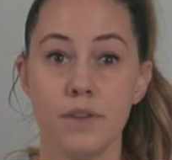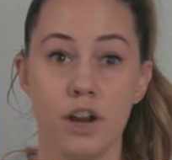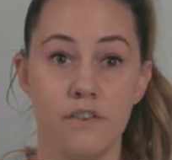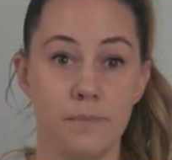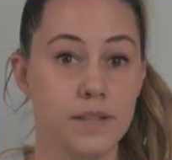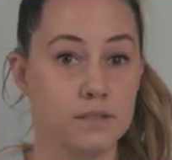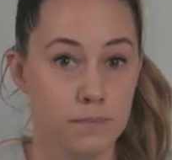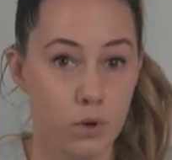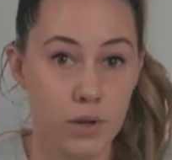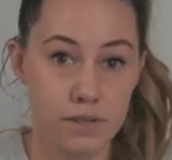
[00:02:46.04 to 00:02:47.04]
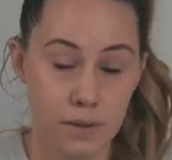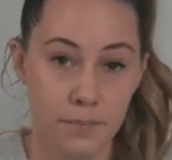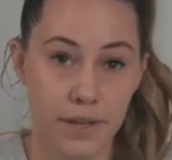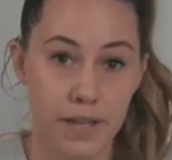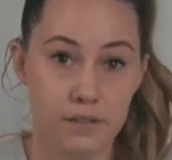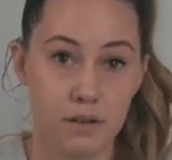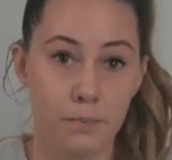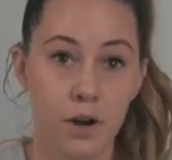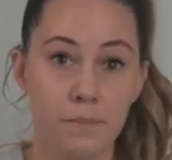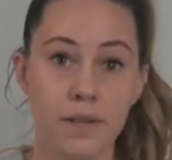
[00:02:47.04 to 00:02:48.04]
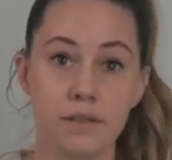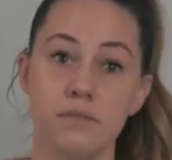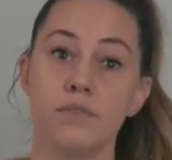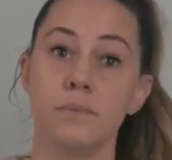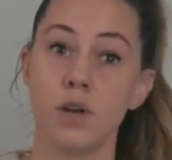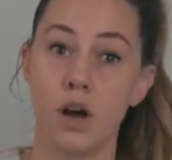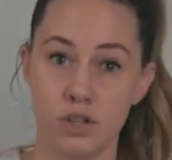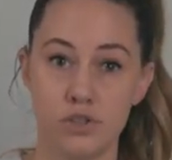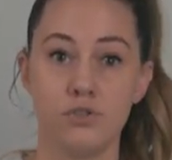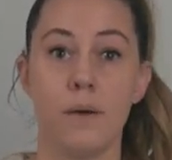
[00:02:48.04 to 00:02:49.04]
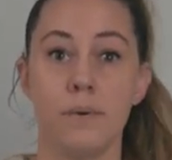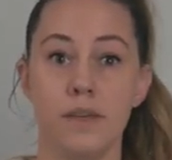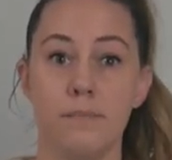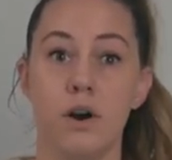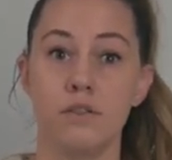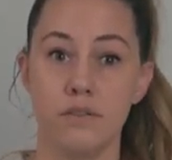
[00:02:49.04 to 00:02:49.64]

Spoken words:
there have been some noise complaints in apartments from dogs dropping them on